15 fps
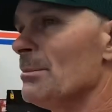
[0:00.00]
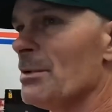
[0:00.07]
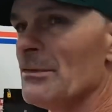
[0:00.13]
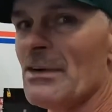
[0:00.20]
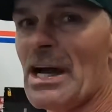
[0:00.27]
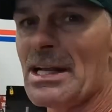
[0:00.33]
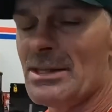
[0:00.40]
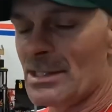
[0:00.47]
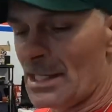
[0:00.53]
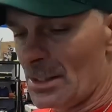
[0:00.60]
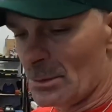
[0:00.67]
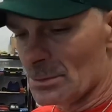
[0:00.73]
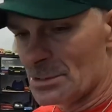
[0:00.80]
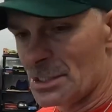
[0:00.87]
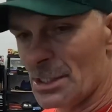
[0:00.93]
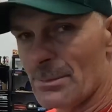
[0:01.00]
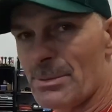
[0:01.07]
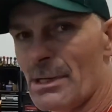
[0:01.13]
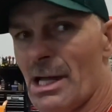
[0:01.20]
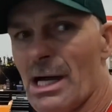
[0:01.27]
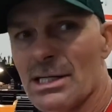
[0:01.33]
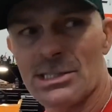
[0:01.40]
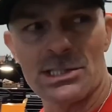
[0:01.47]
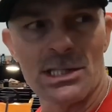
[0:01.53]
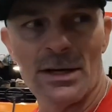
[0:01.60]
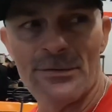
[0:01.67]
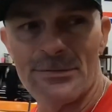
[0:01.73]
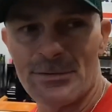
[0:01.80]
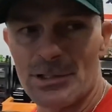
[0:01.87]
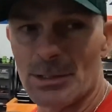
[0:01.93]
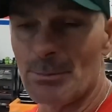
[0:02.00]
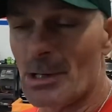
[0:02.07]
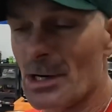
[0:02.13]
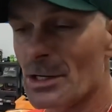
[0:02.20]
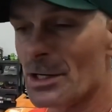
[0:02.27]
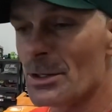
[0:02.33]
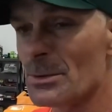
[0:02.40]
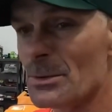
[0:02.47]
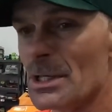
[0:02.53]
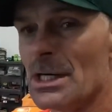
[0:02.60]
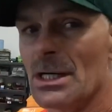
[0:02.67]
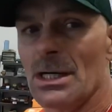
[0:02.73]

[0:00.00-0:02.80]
providing they don't tear up a lot of stuff tomorrow.